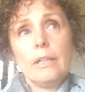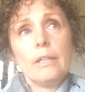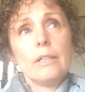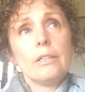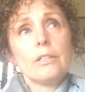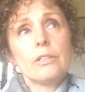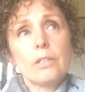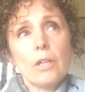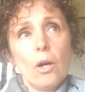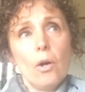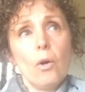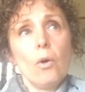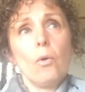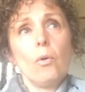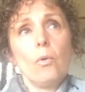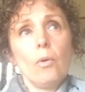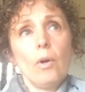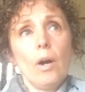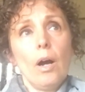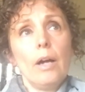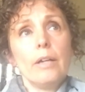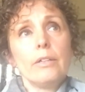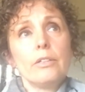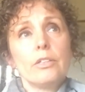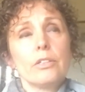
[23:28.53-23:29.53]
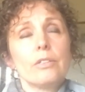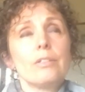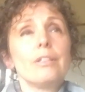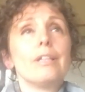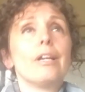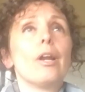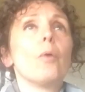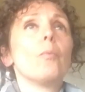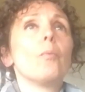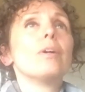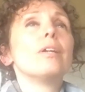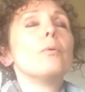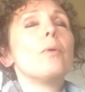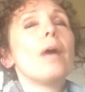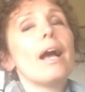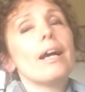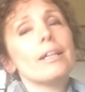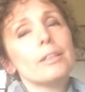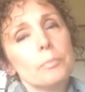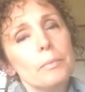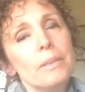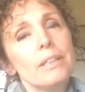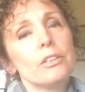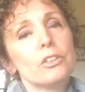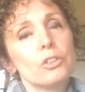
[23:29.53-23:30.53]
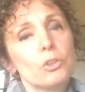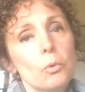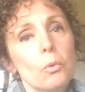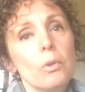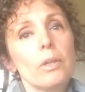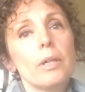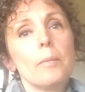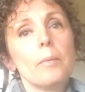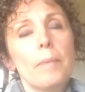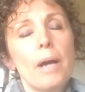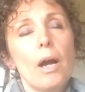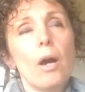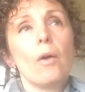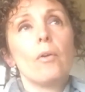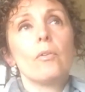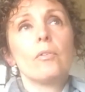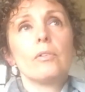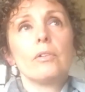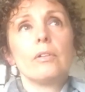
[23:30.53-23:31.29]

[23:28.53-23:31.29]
So I just, when you ask me the story about